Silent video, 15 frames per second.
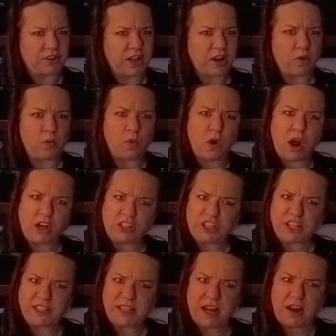like
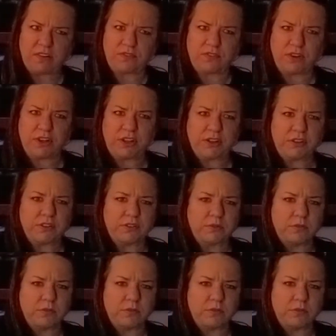watches out for you,